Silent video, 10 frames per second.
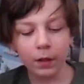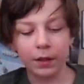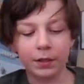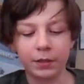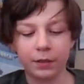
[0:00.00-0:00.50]

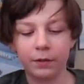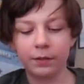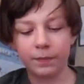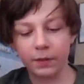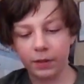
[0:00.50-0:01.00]
So
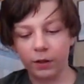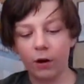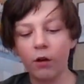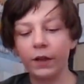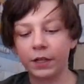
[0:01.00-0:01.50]
they're
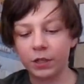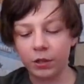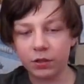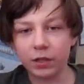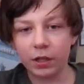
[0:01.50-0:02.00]
all
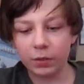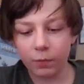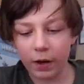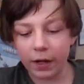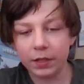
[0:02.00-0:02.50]
2 studs
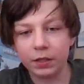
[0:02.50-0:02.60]
wide,